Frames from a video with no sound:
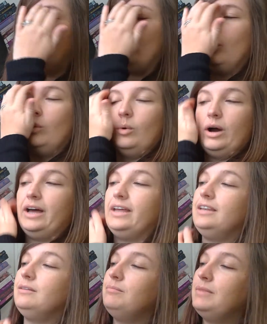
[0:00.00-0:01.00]

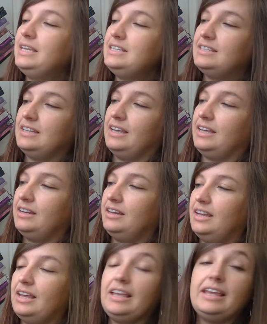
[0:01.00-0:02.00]
One
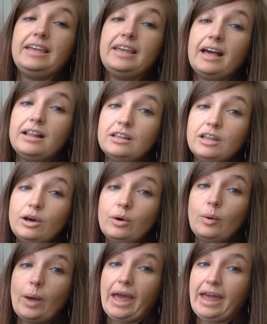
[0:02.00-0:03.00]
mitten,
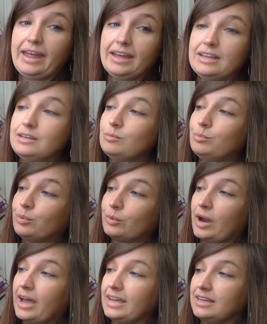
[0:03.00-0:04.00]
yellow and
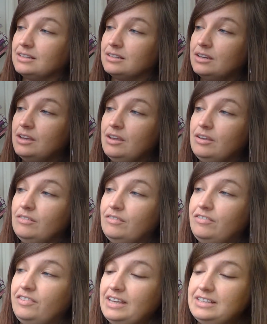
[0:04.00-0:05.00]
bright,
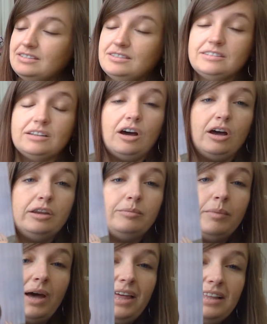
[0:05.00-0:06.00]
fits
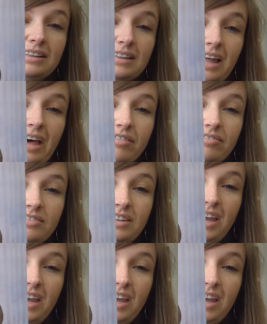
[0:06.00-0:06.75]
on my left